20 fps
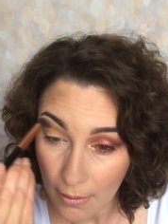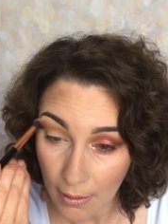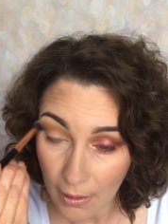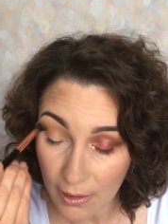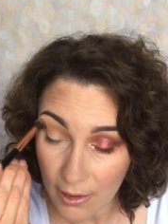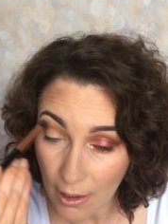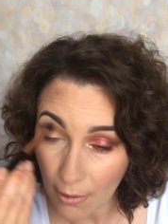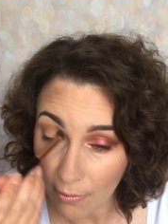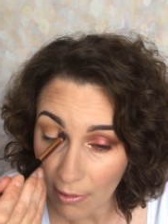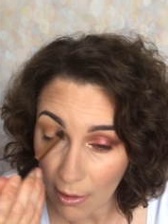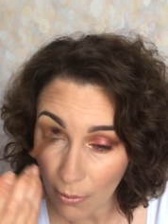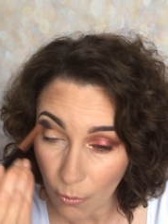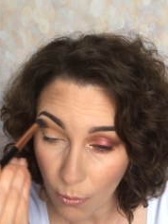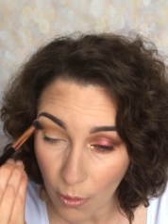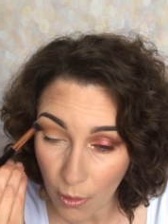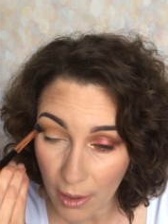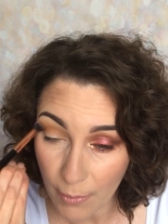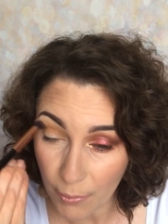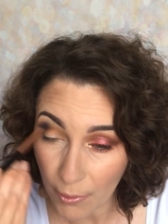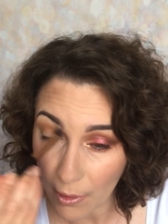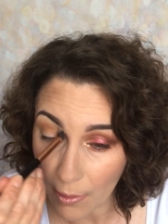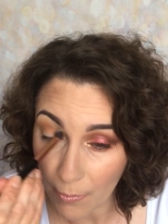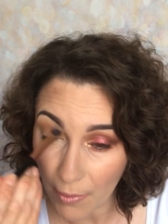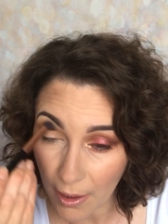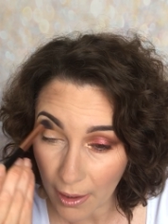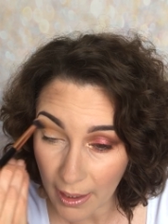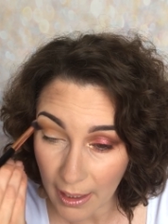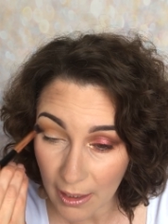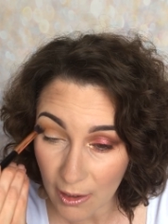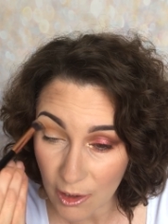I don't know why
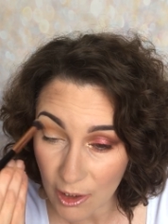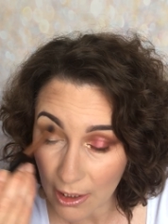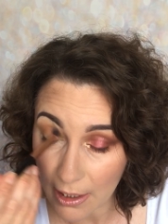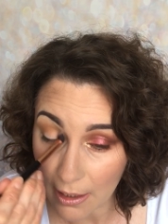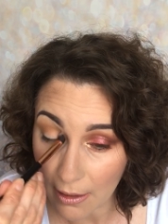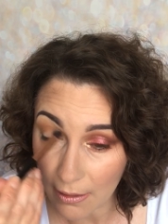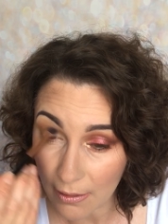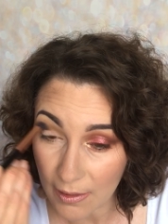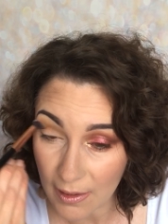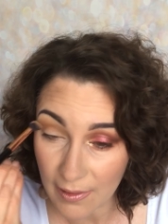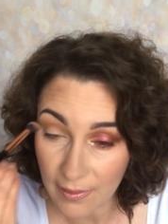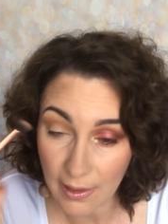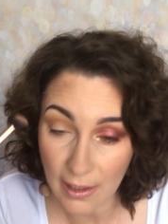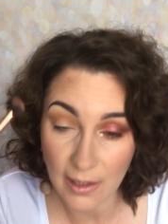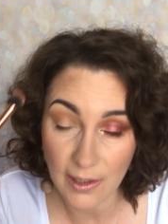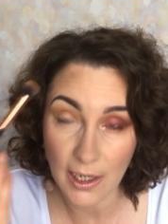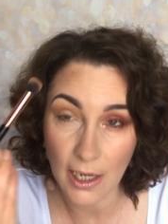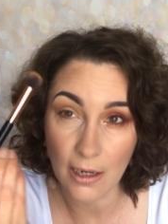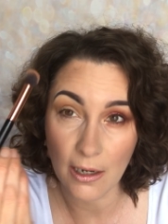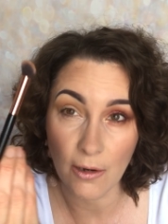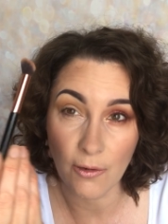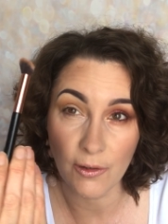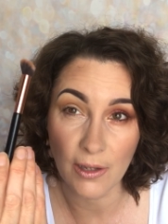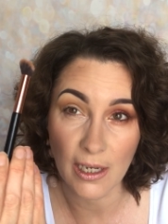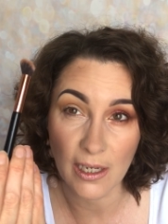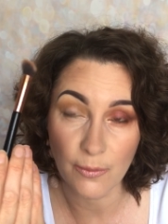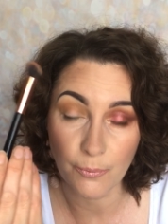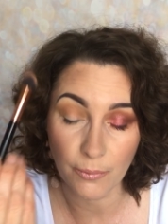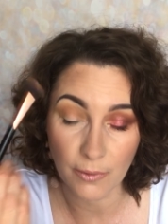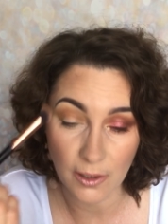Primark actually discontinued
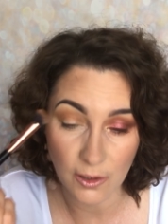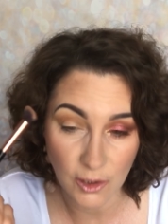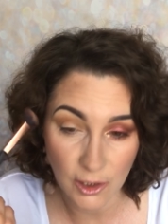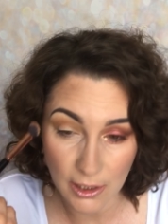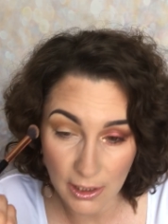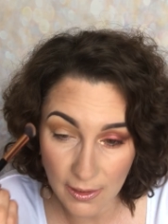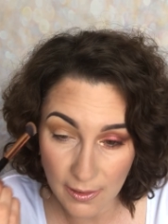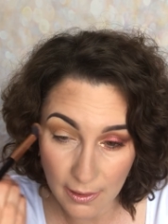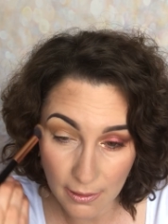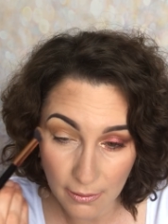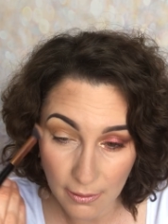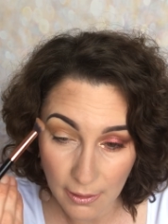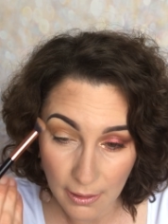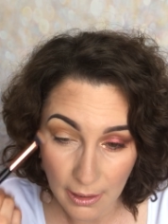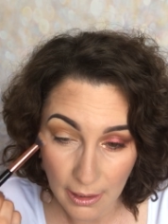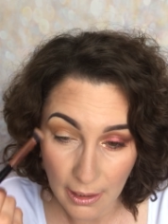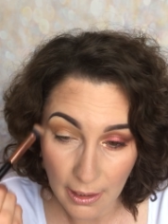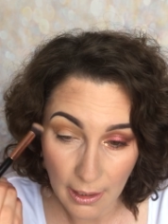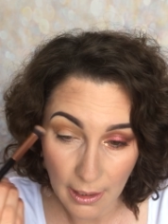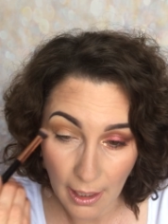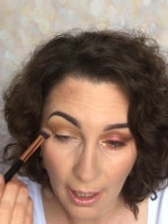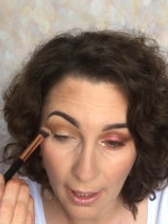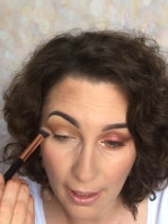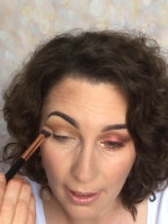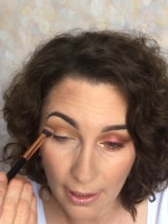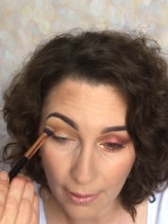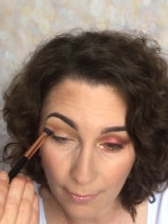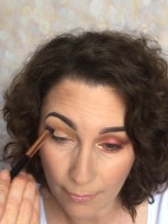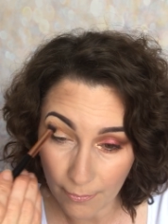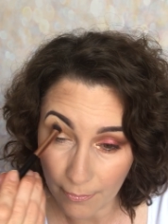these brushes
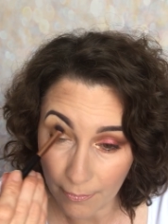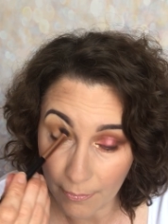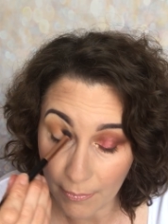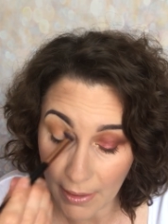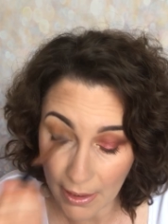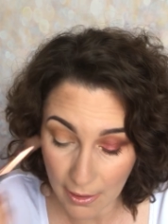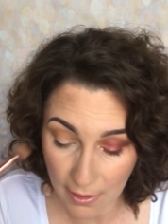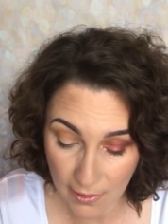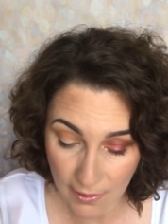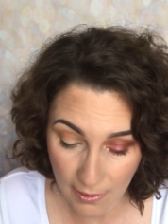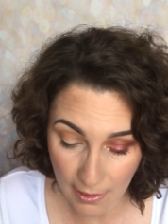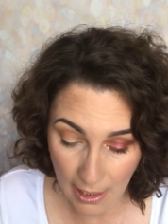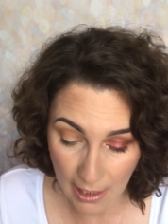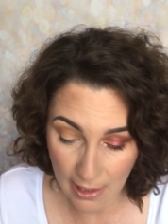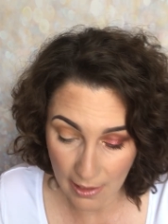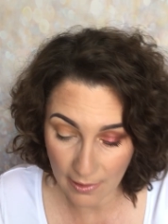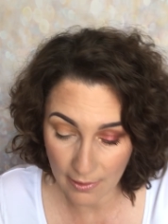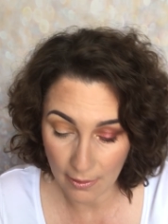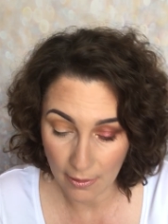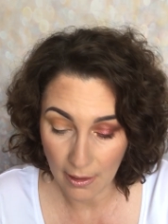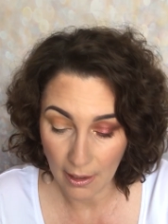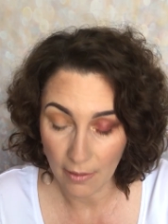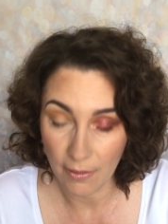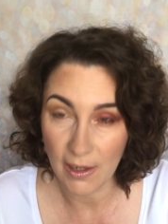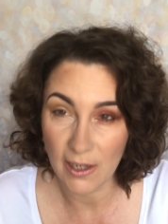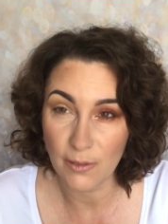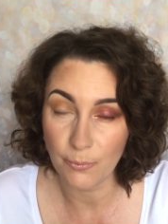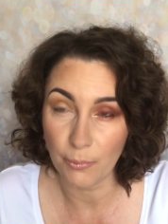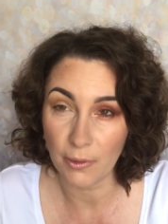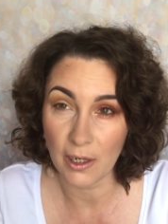um, because these
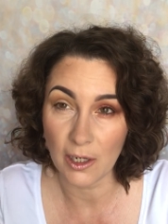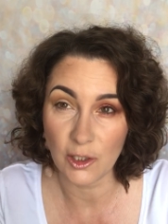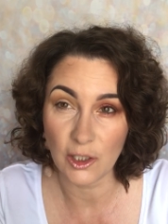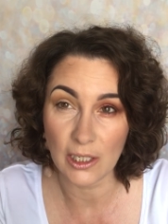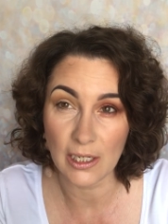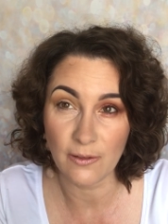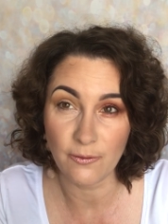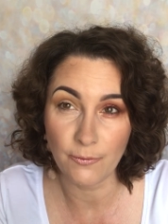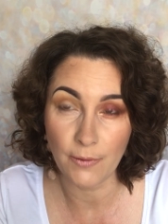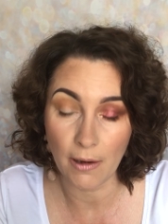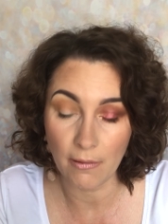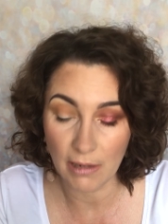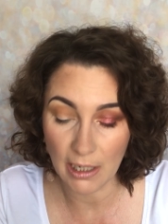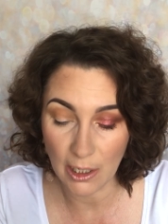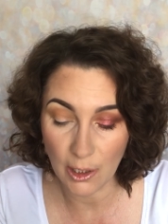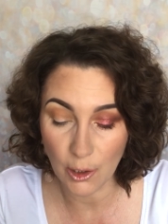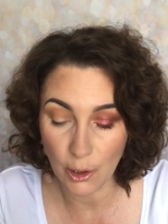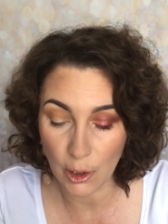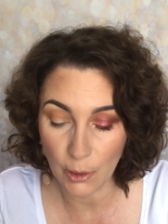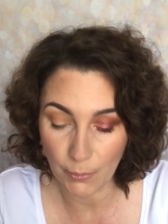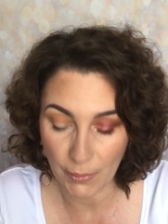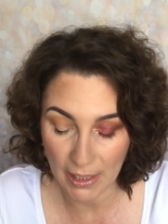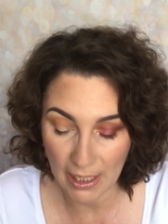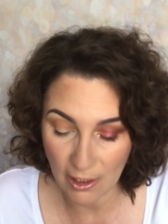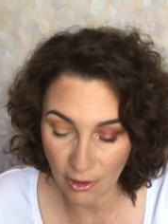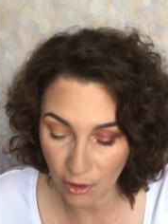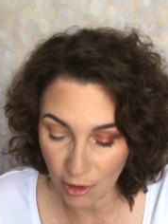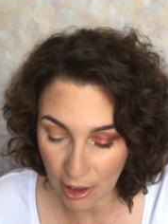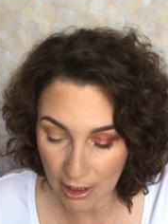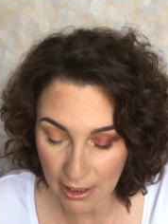this brush is very good but
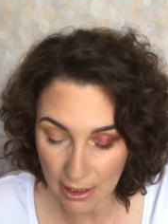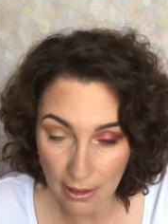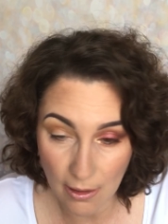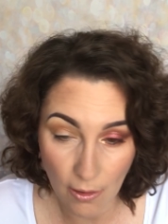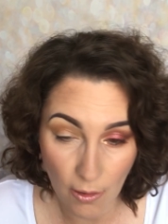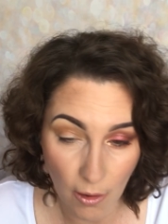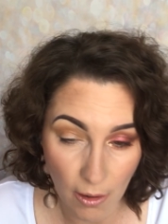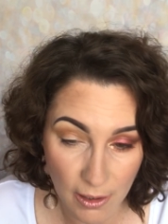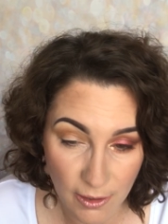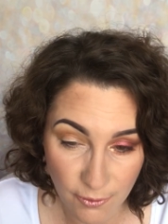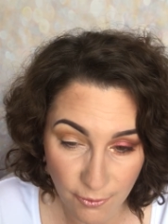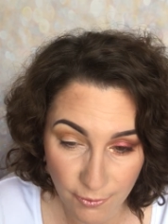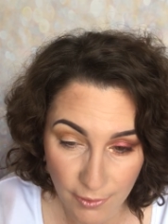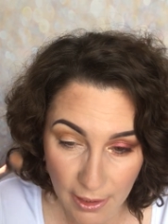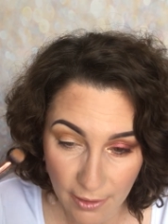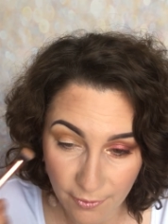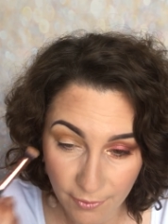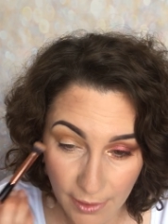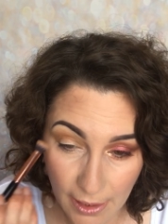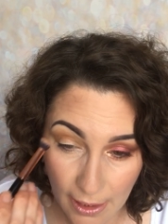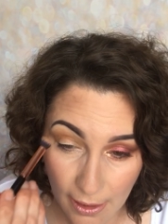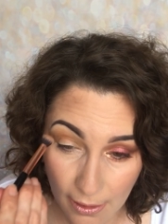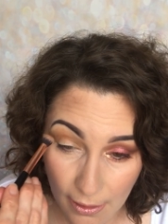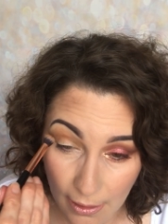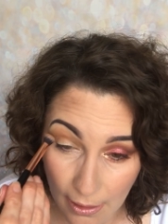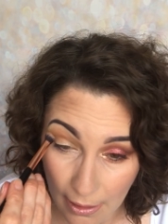it's just not as fluffy.